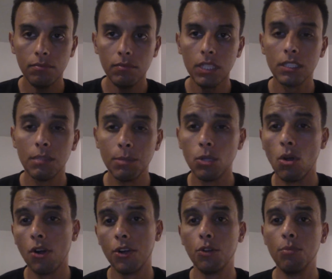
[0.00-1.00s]
It's going to be a little
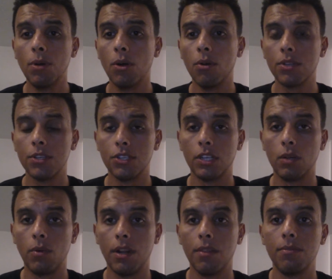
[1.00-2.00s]
hard to do both, because you're going
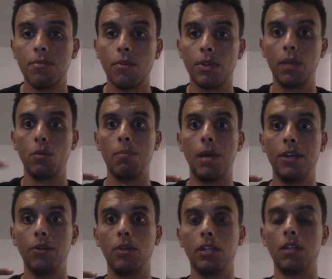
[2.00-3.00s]
to want to, okay, what am I
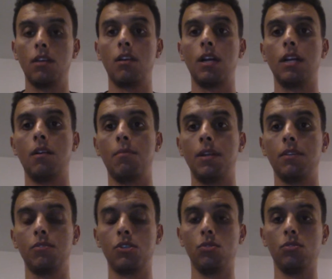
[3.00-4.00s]
doing? All right, are my
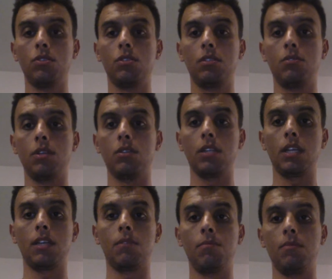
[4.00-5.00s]
shoulders, do I look
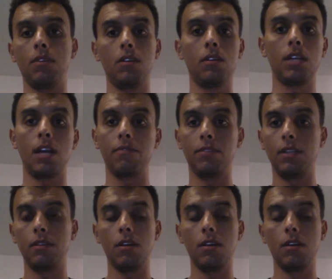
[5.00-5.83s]
like I'm confident?